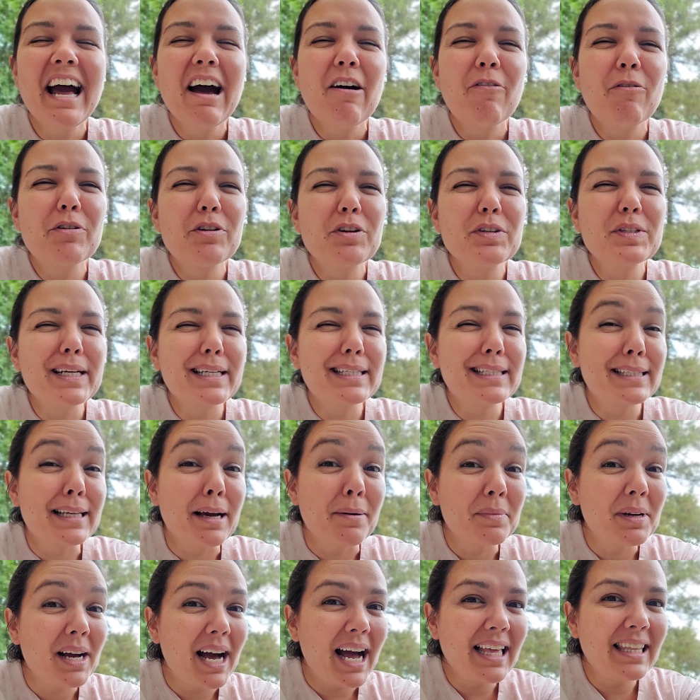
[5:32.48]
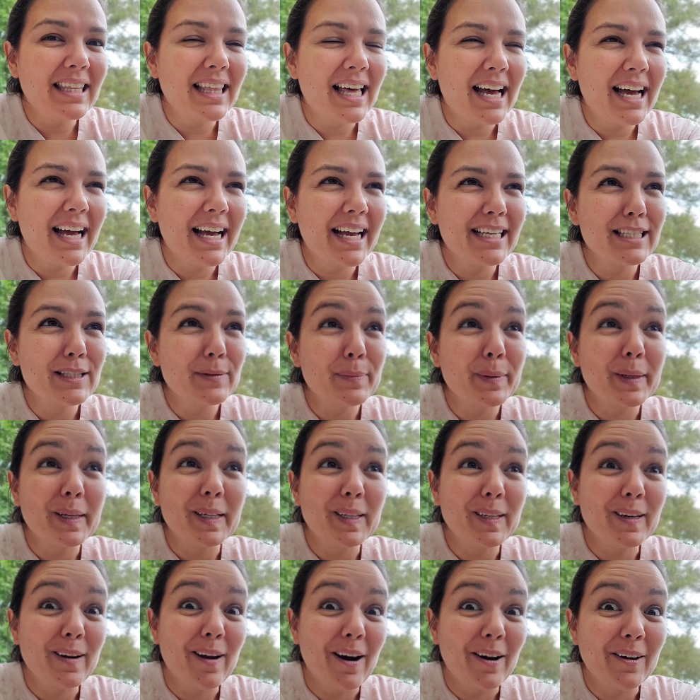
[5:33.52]
where there's like some guidelines, but
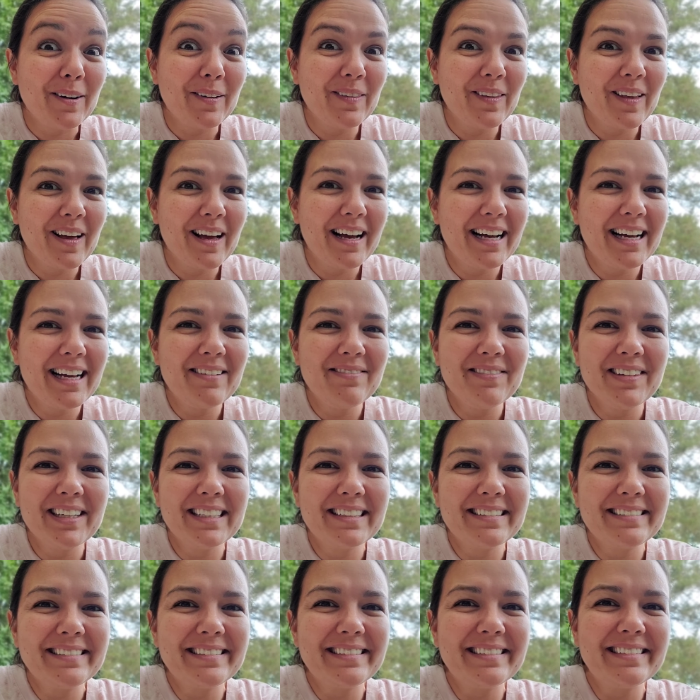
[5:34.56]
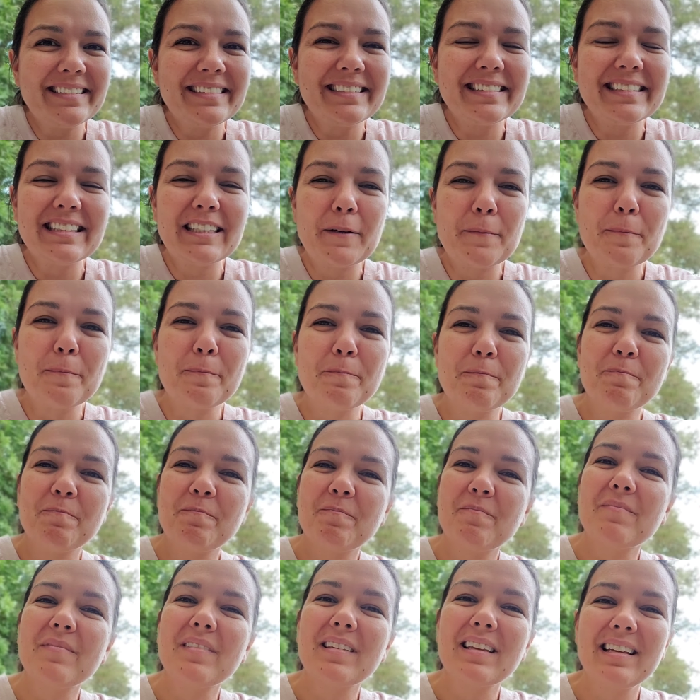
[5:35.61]
not a lot. I'm like, oh,
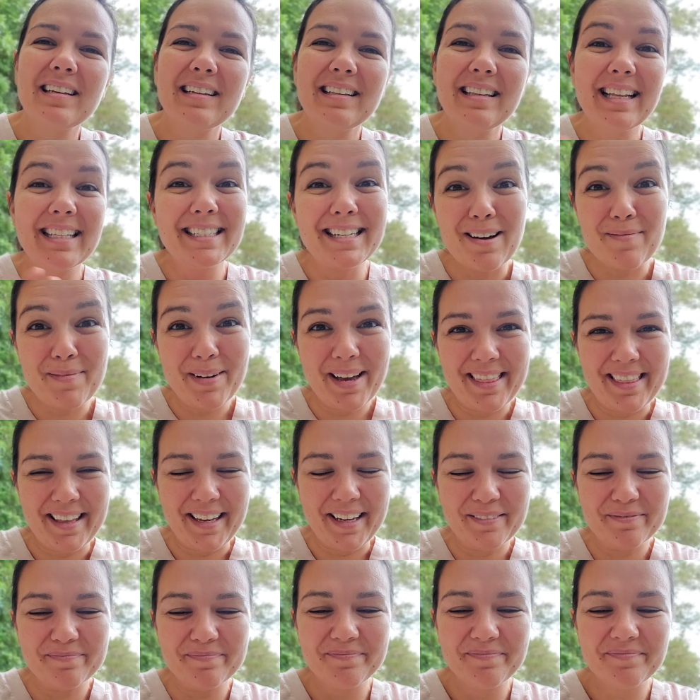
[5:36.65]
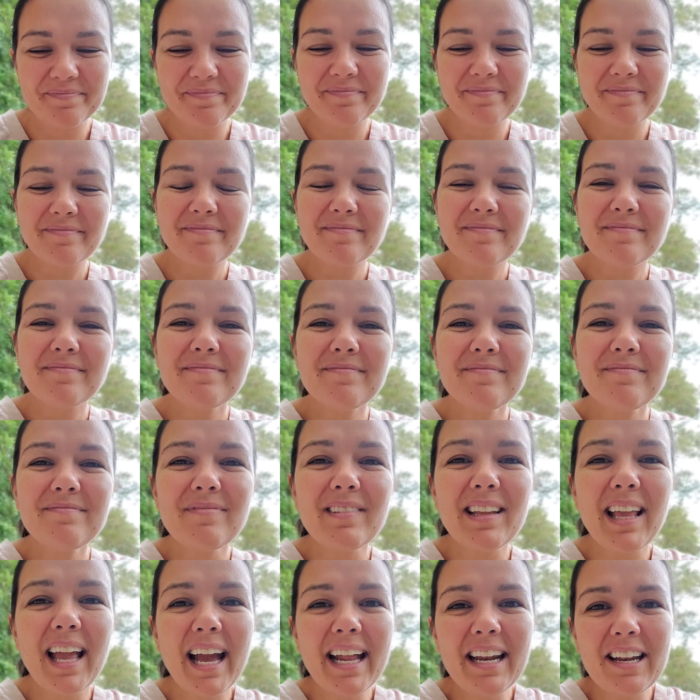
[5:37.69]
that's not my thing.
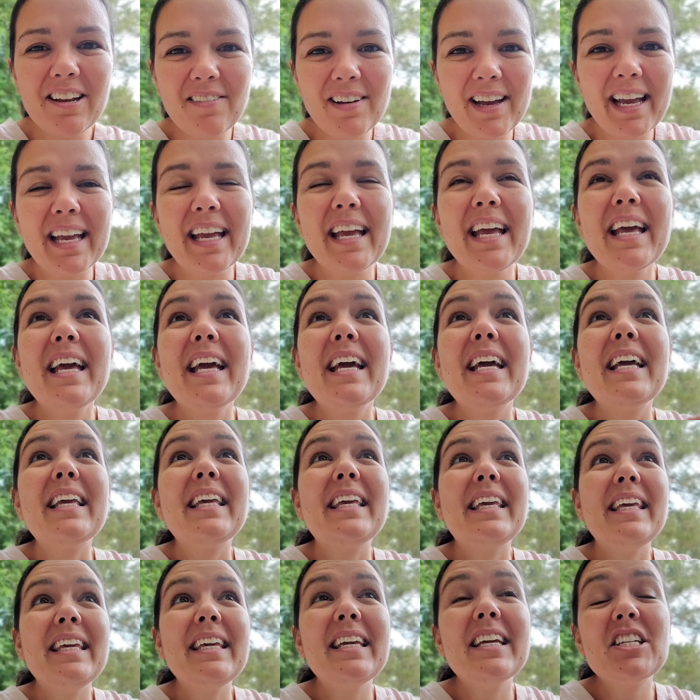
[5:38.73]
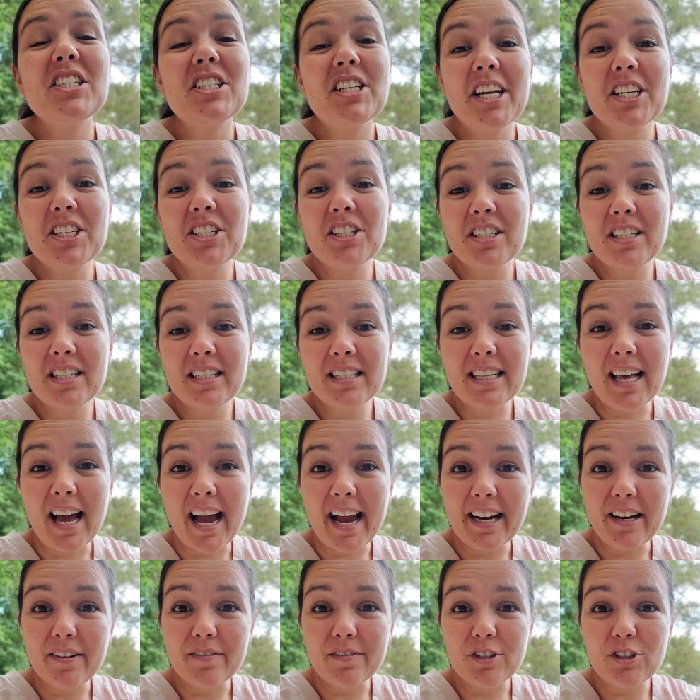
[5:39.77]
Anyway, he had changed the
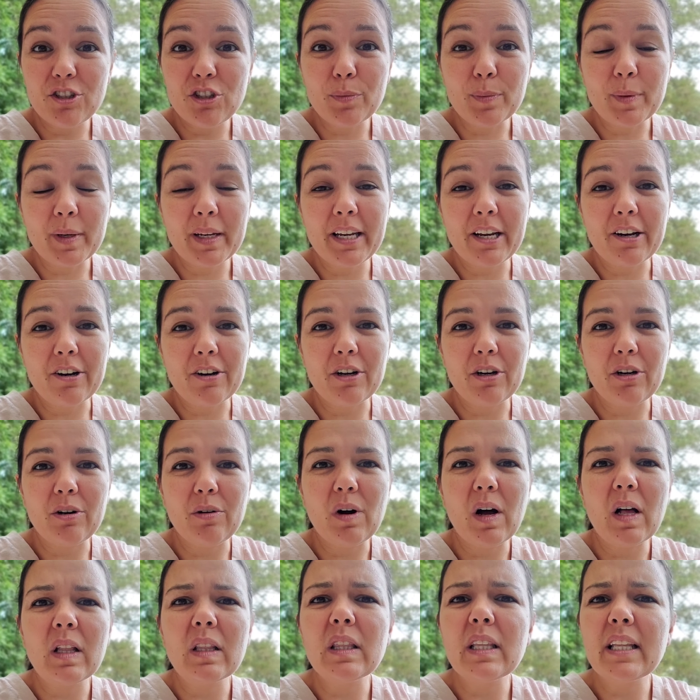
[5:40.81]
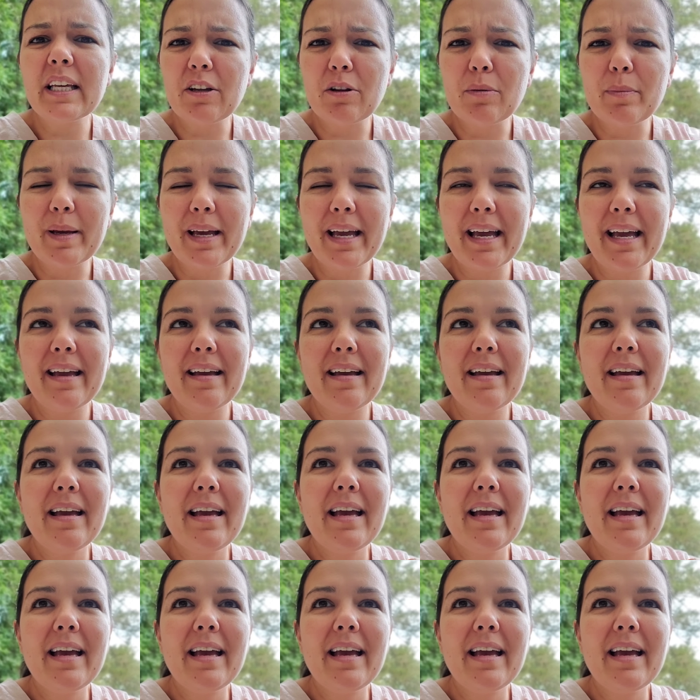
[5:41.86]
design of a superhero a little bit,